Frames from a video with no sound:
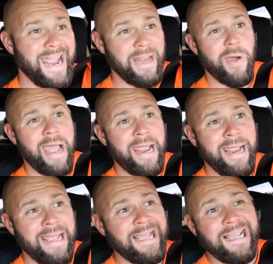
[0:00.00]

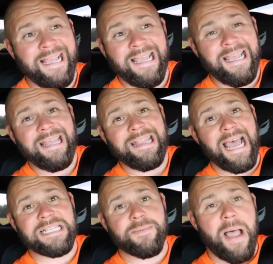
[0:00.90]
Anyway,
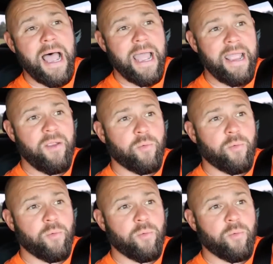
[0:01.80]
that's my